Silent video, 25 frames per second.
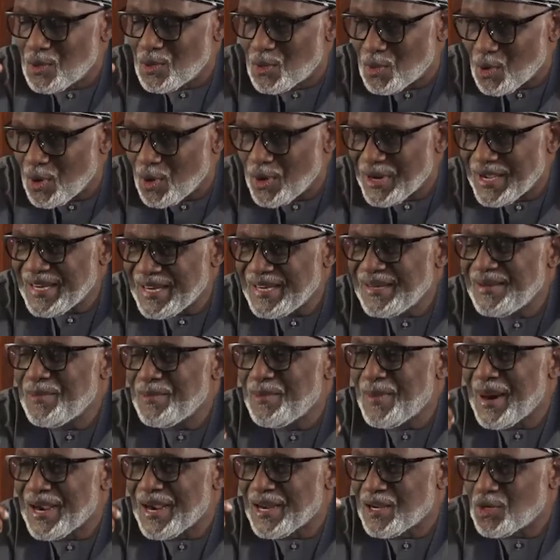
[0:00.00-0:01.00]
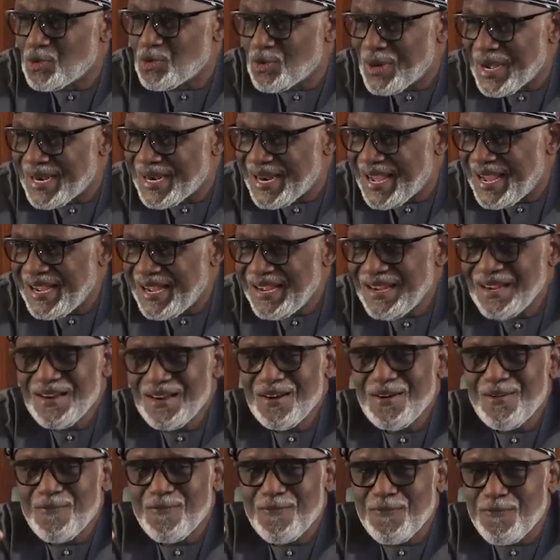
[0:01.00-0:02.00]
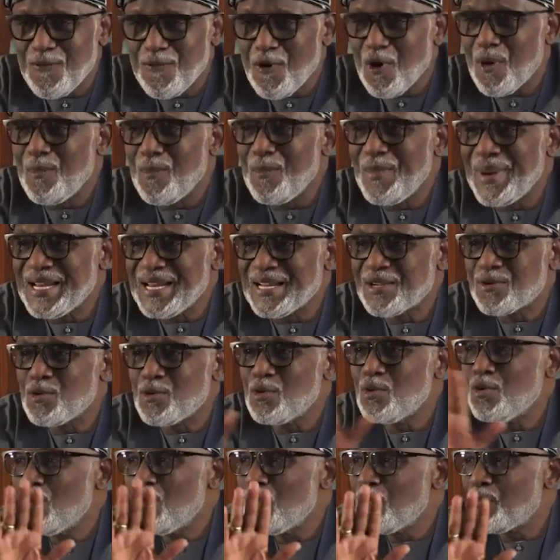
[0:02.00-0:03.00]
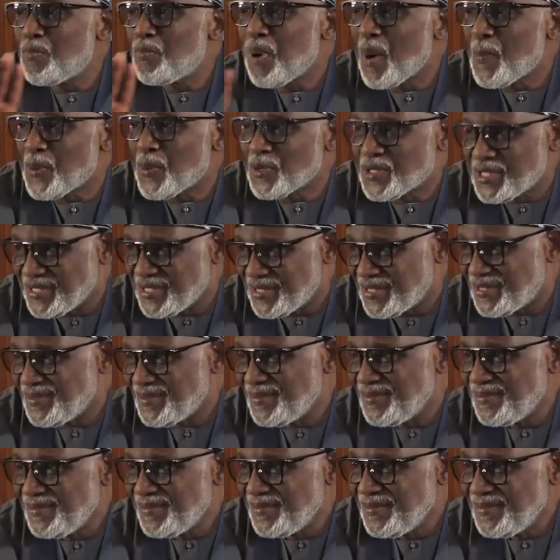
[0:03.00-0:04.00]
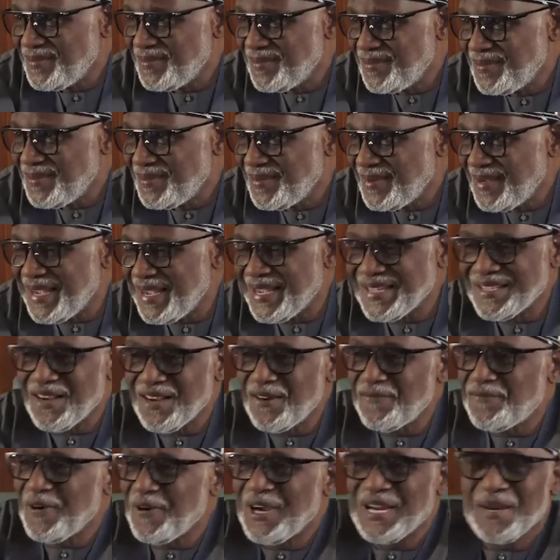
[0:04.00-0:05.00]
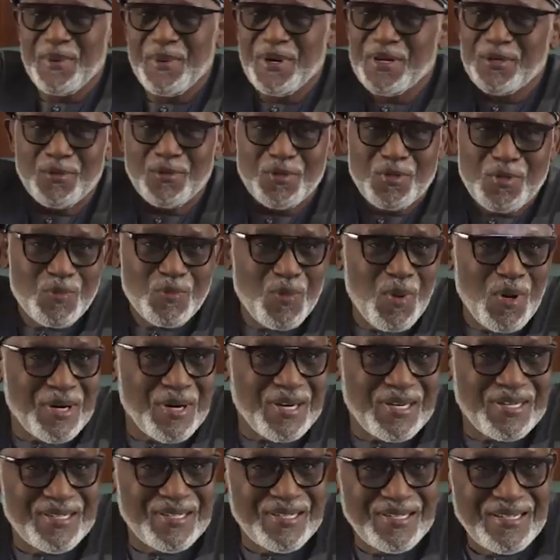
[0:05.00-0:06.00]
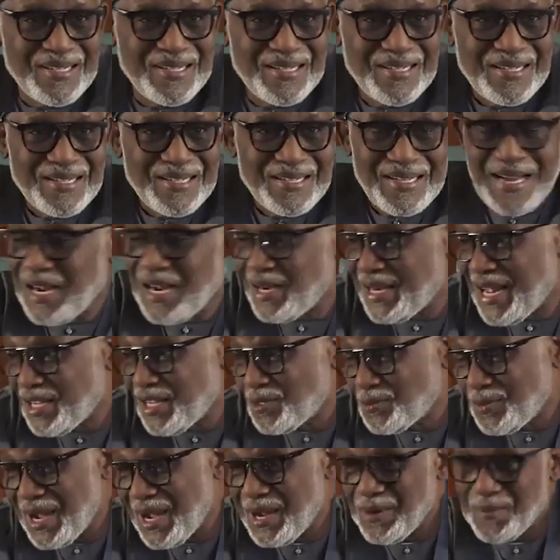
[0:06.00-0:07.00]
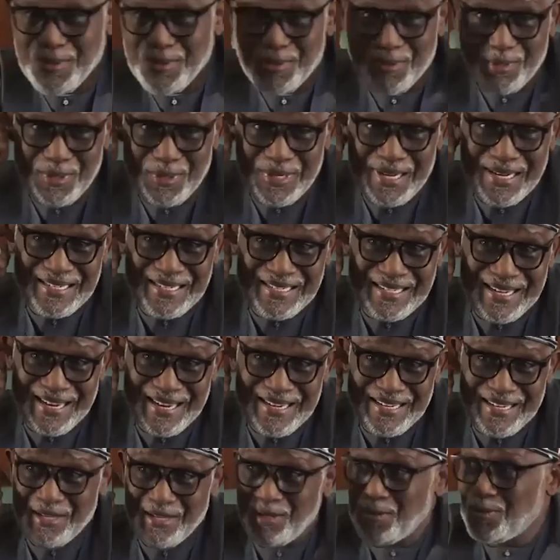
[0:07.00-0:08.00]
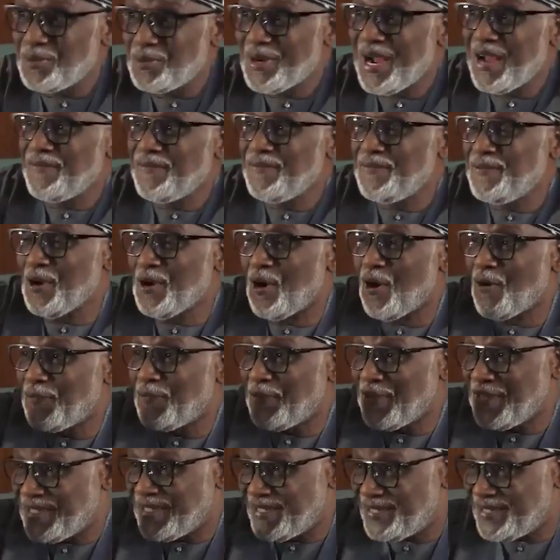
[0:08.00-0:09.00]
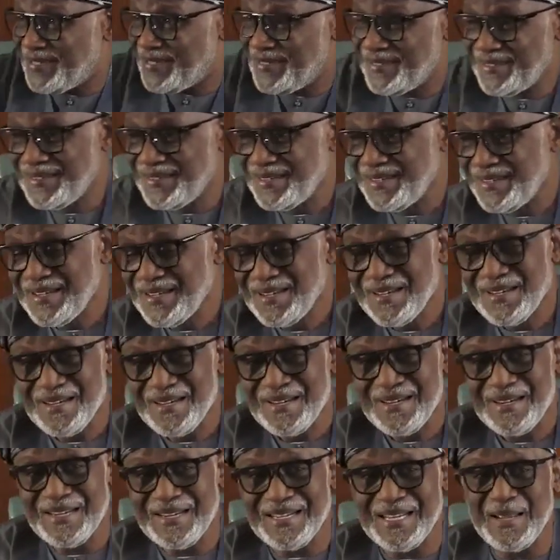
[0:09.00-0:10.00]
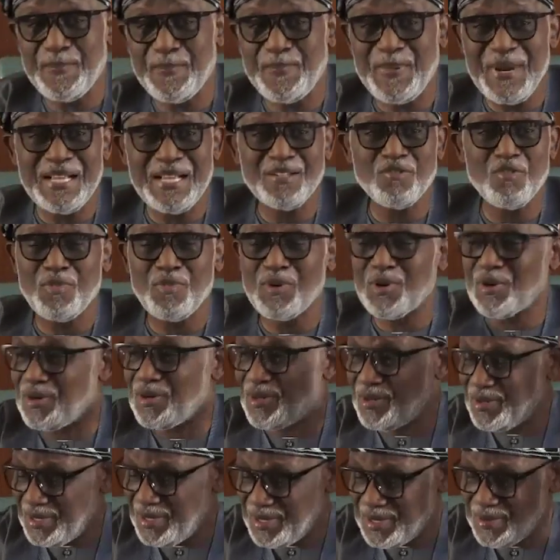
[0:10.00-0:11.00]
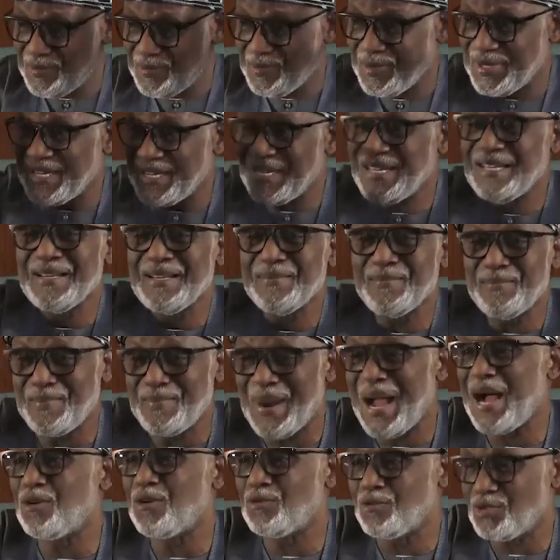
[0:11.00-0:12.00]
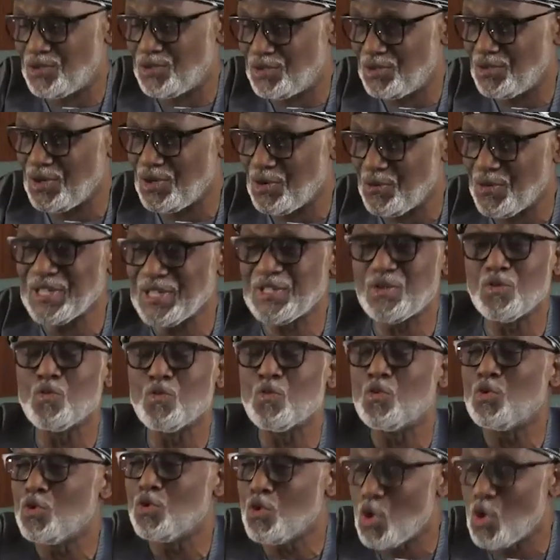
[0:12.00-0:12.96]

growing marijuana for medical purposes. It's not for anybody to smoke. And that's why we told N D L E A, you have your office. The place will be within bounds in which you will